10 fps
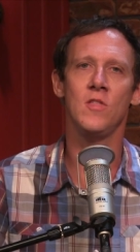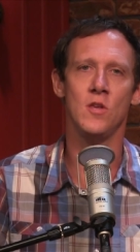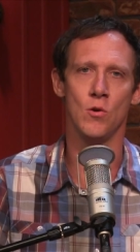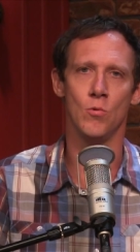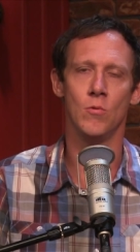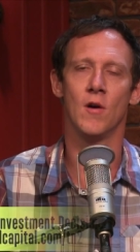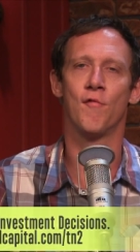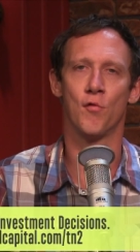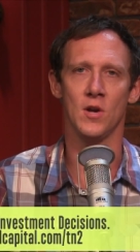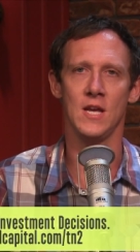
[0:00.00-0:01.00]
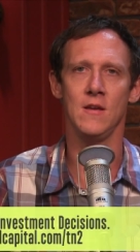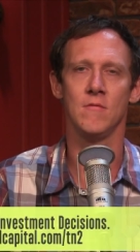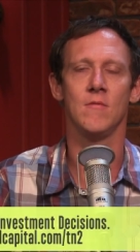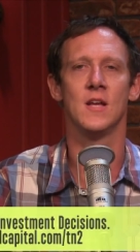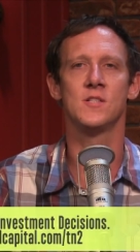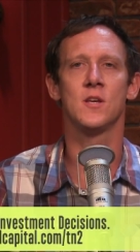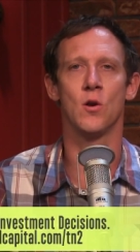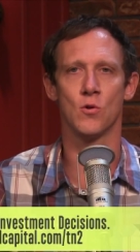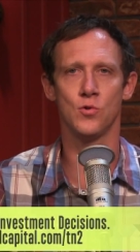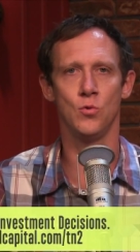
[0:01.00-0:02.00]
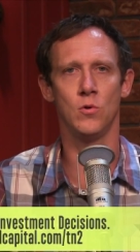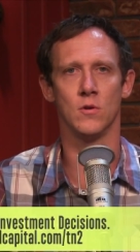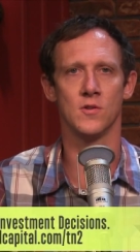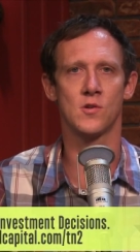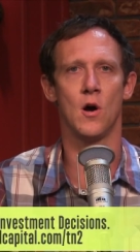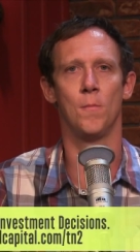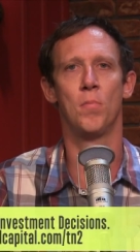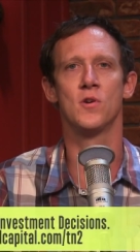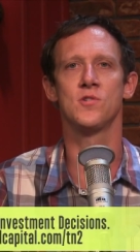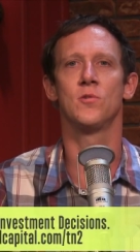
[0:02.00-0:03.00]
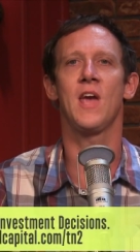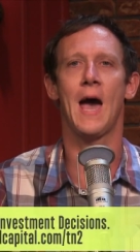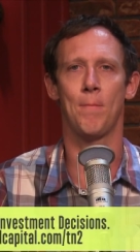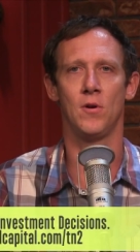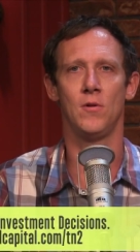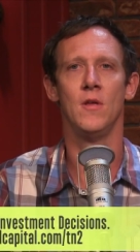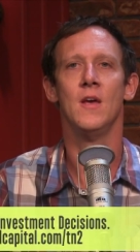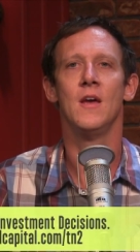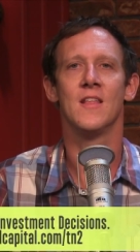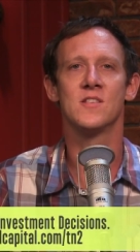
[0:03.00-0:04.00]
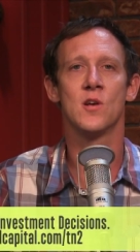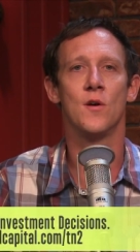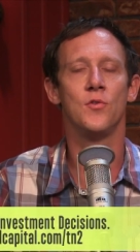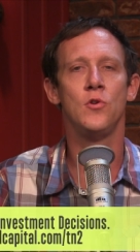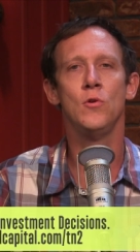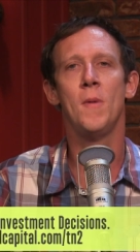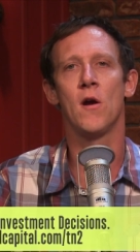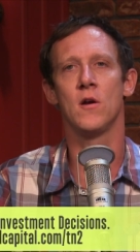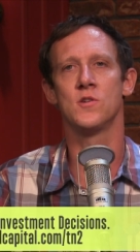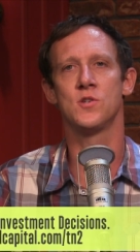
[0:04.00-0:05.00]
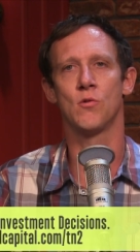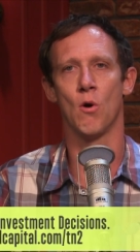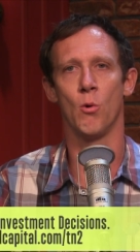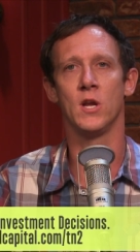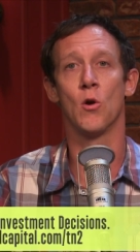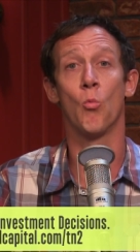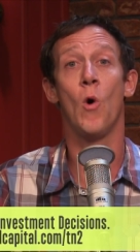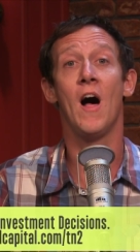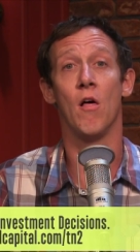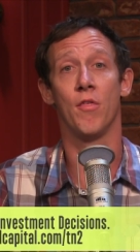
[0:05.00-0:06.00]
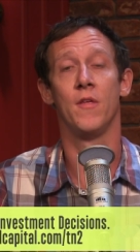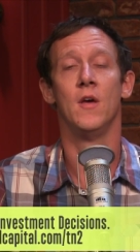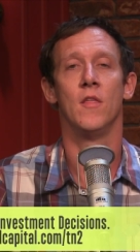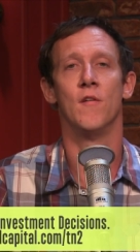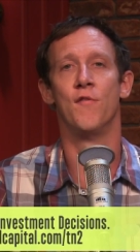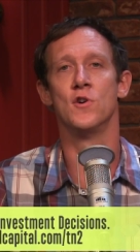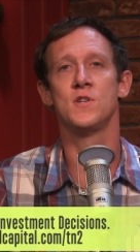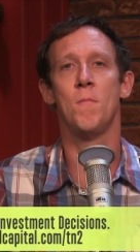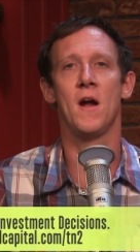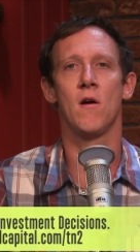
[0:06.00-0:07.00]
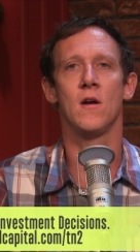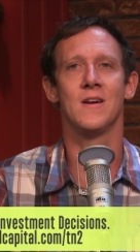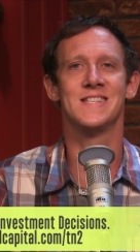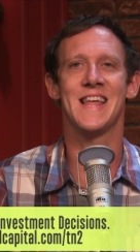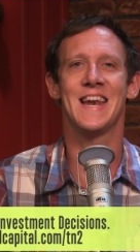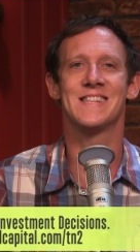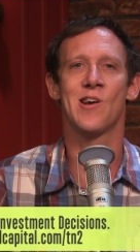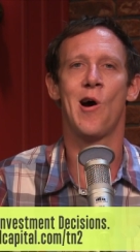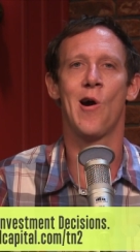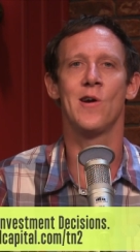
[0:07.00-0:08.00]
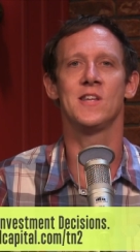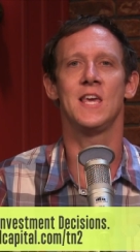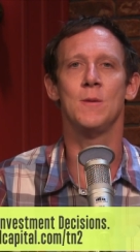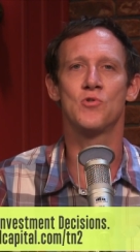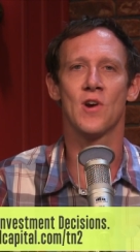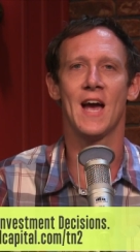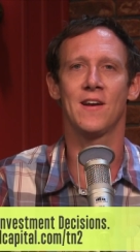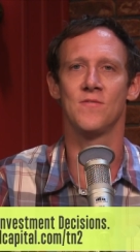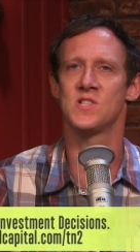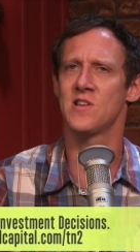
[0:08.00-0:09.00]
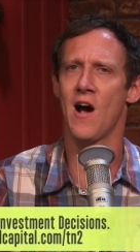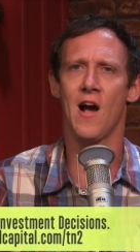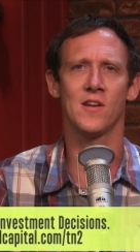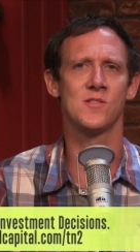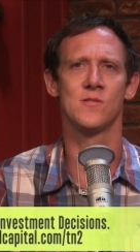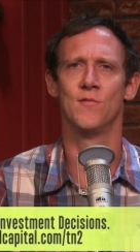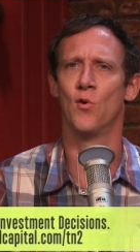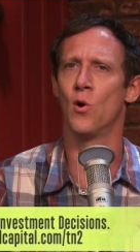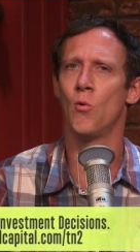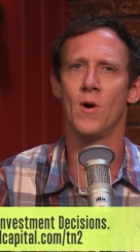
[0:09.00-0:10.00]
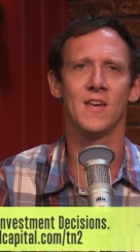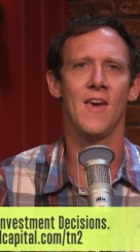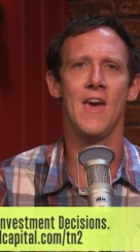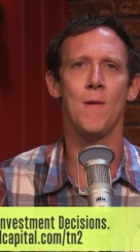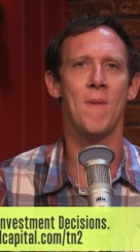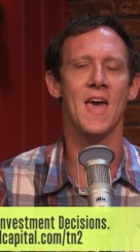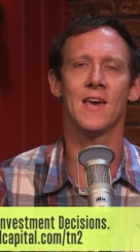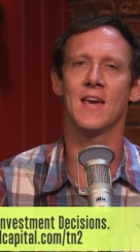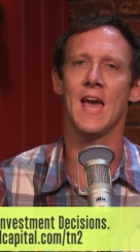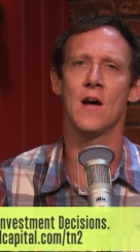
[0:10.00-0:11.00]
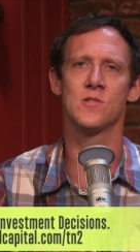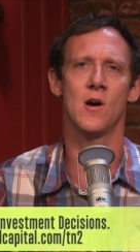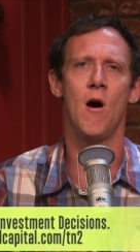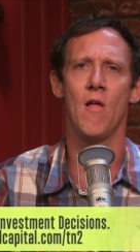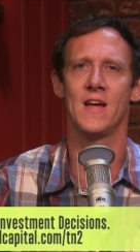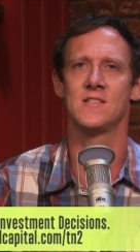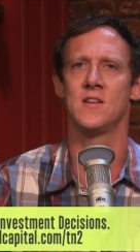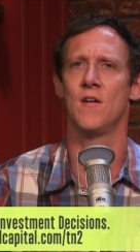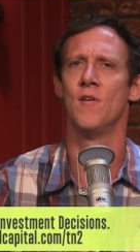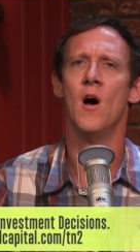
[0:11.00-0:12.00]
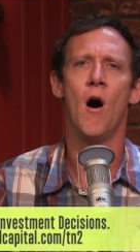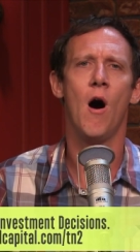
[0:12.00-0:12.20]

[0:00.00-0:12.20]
with you a free and secure tool. It's called Personal Capital that solves two barriers to growing your wealth. The first barrier is that it's hard to keep track of stocks, 401k, bank accounts, all that stuff,